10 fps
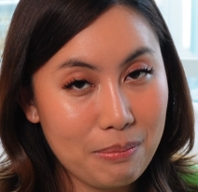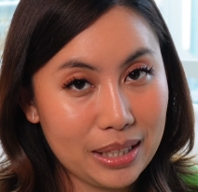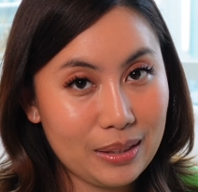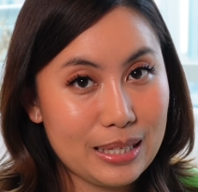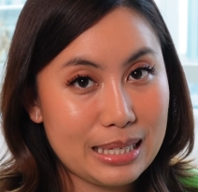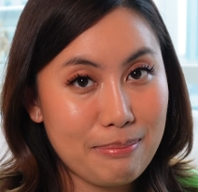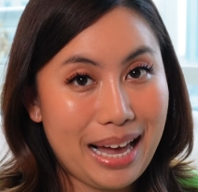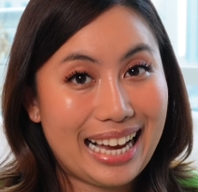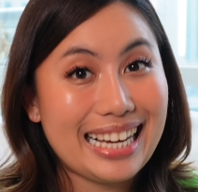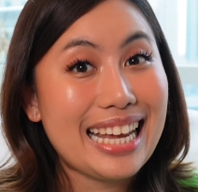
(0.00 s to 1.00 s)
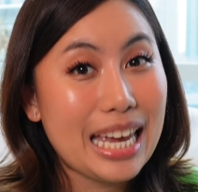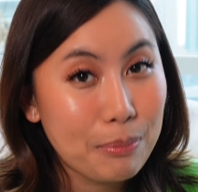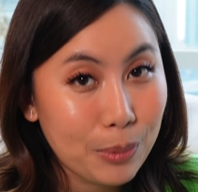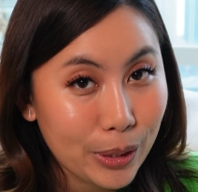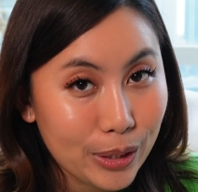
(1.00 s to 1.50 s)
because my
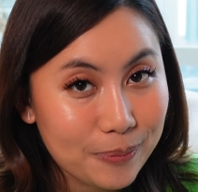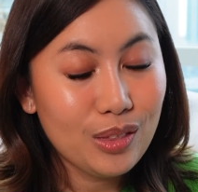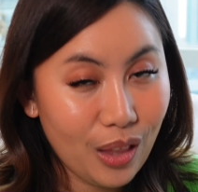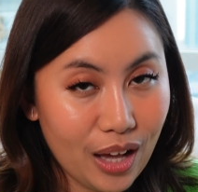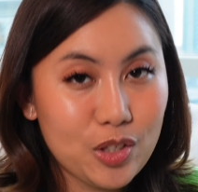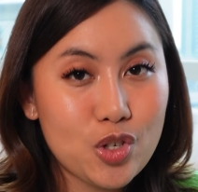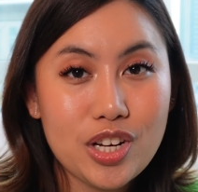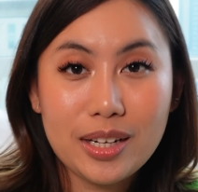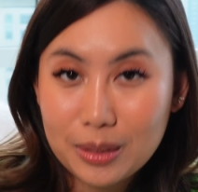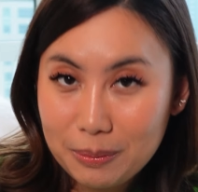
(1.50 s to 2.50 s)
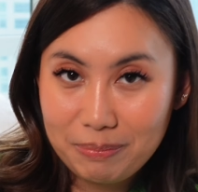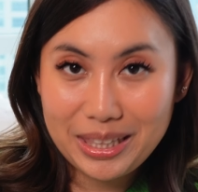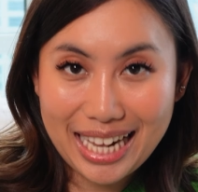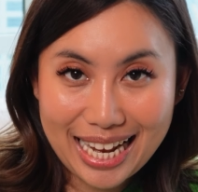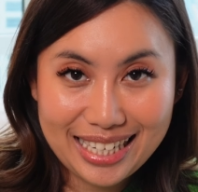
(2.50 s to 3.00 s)
neighbor lodged a
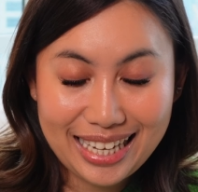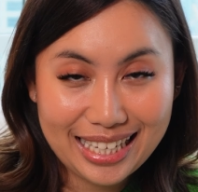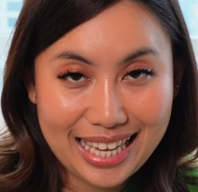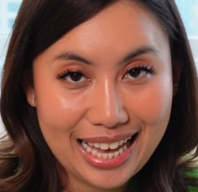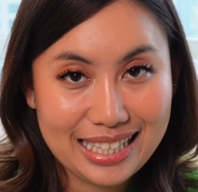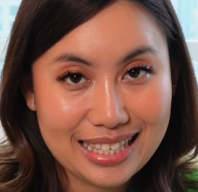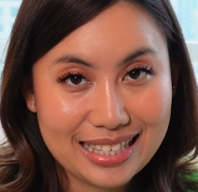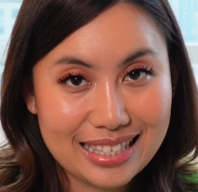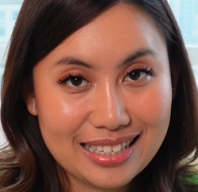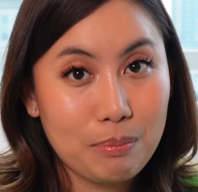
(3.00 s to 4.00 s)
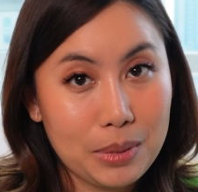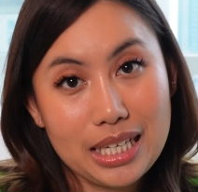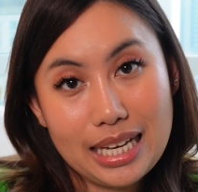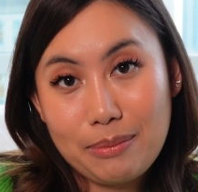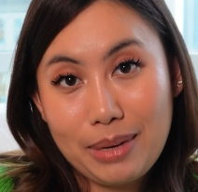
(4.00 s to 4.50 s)
complaint against
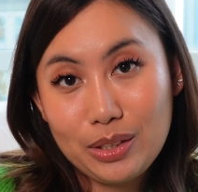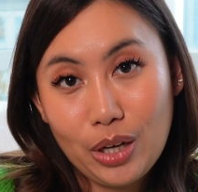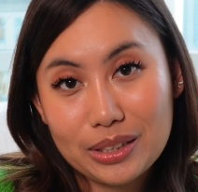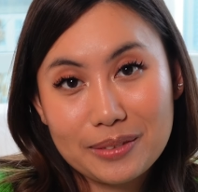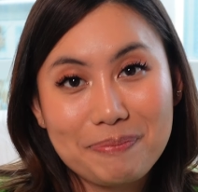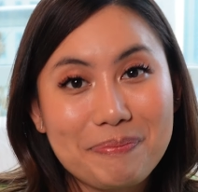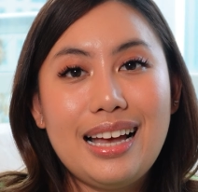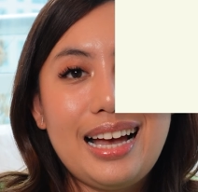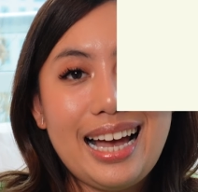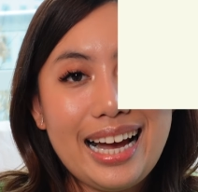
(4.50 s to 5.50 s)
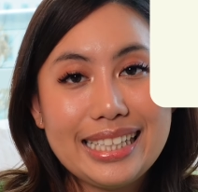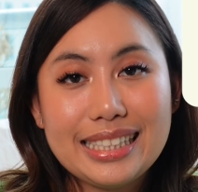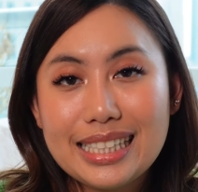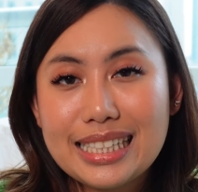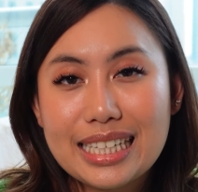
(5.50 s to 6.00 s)
me and my dog. I
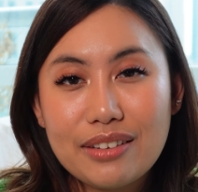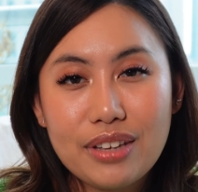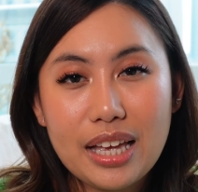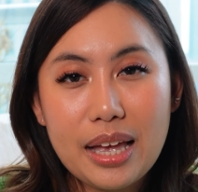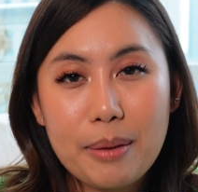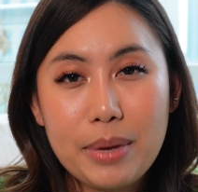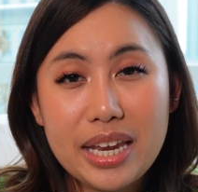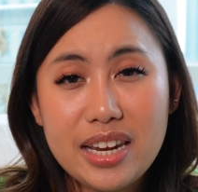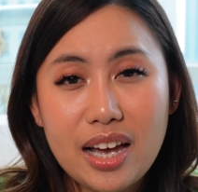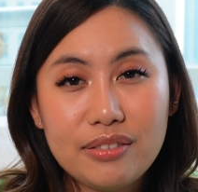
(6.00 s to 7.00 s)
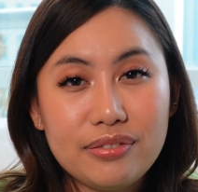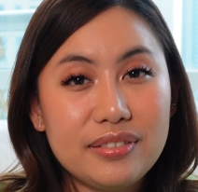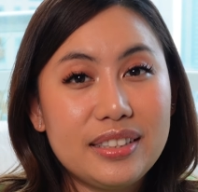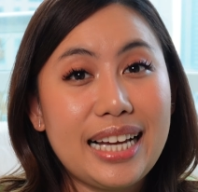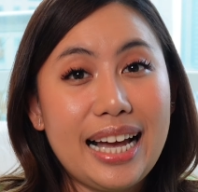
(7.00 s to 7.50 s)
didn't give him enough
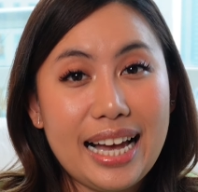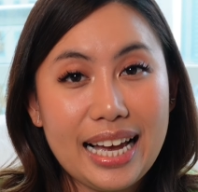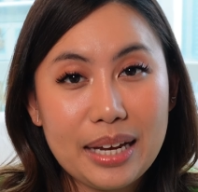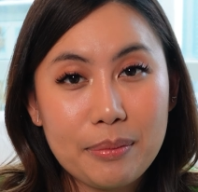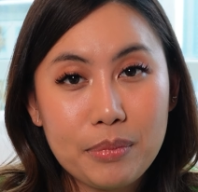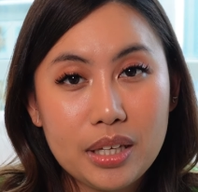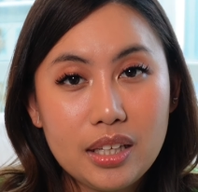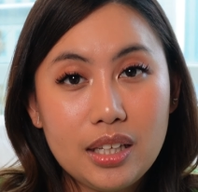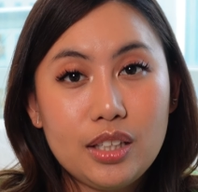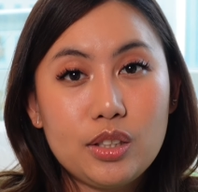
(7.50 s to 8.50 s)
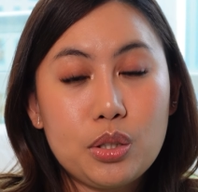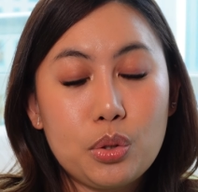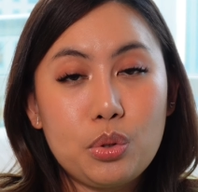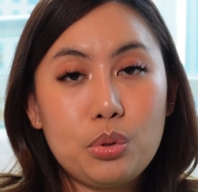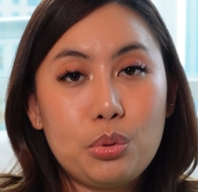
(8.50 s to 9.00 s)
time
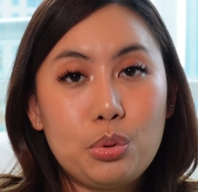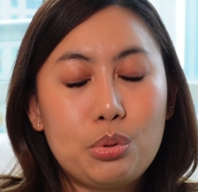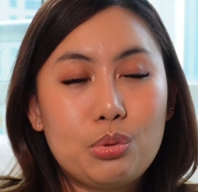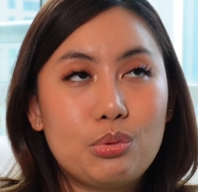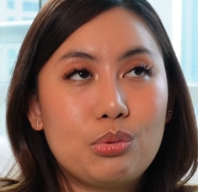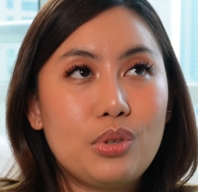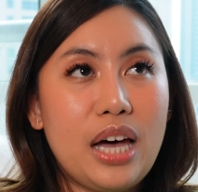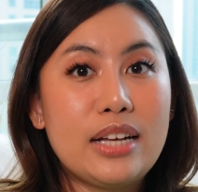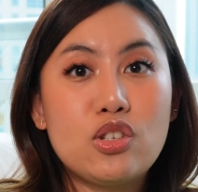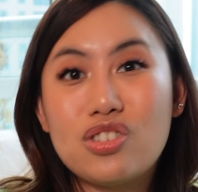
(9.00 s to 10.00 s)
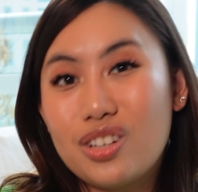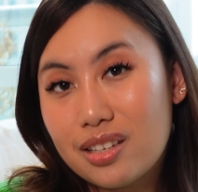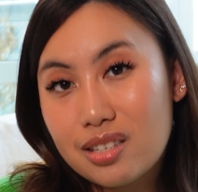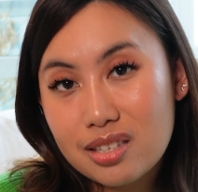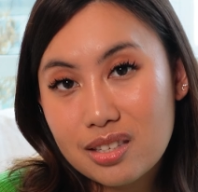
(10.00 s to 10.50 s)
to
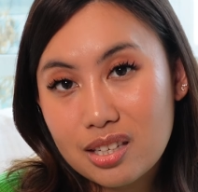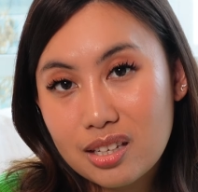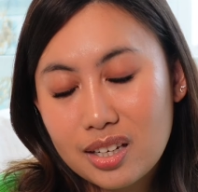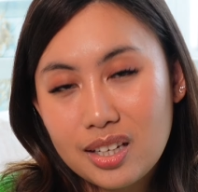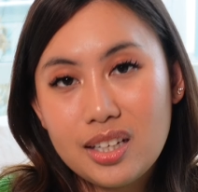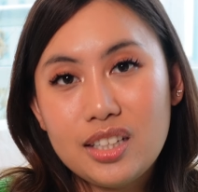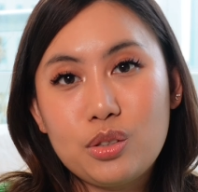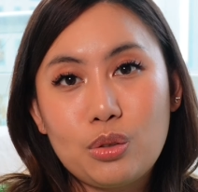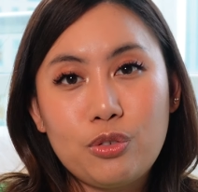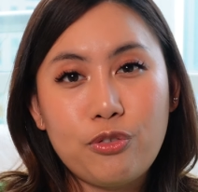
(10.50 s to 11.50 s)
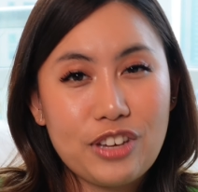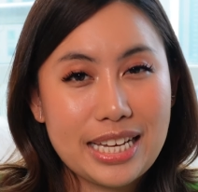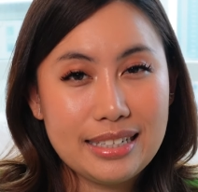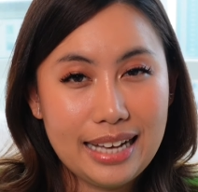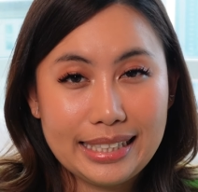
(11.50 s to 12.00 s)
adjust, to
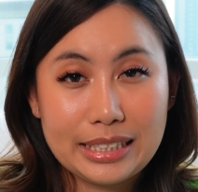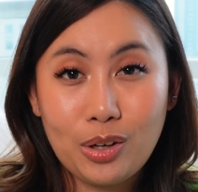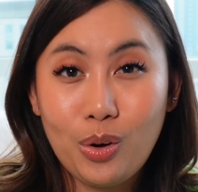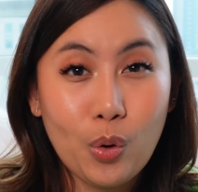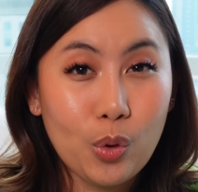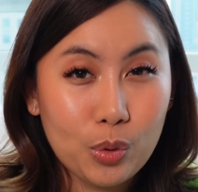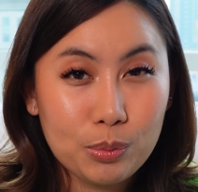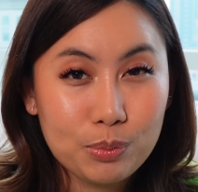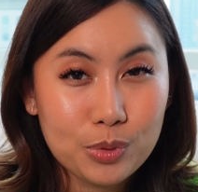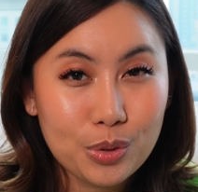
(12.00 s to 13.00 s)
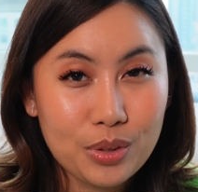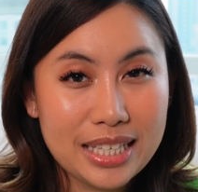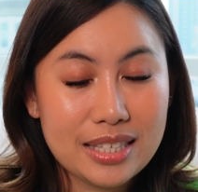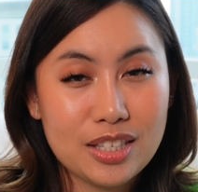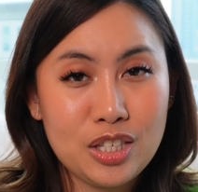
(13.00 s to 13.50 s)
feel at home to
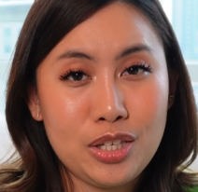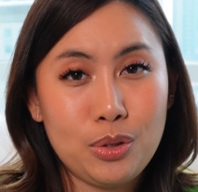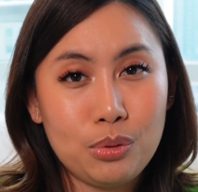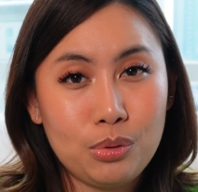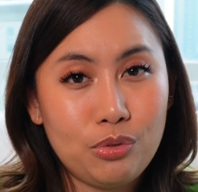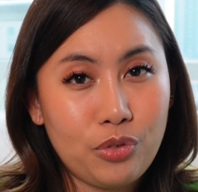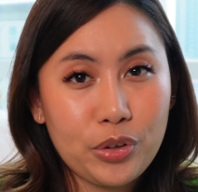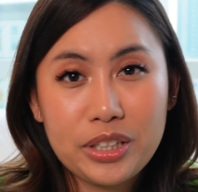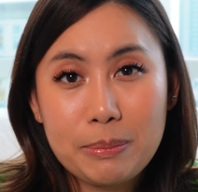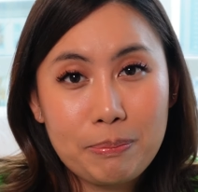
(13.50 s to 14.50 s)
this new foreign